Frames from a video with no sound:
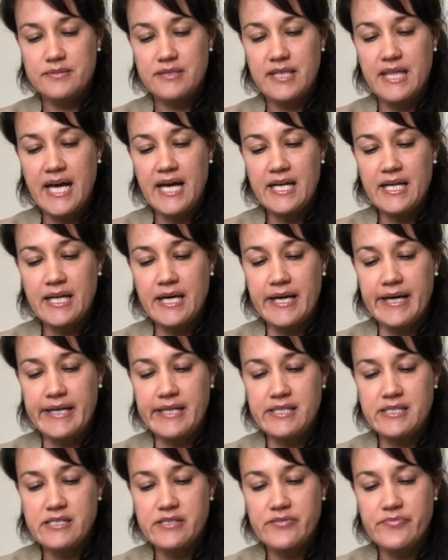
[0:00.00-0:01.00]
That
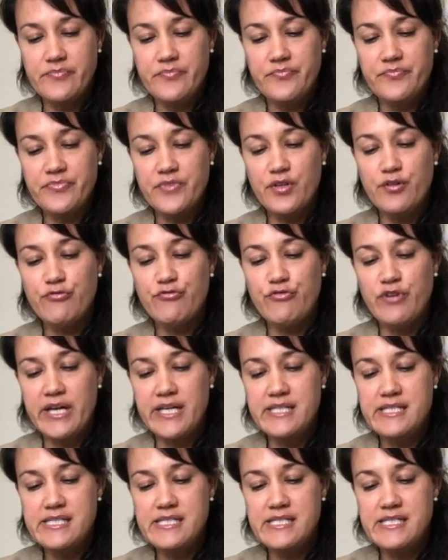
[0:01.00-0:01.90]
night, Fred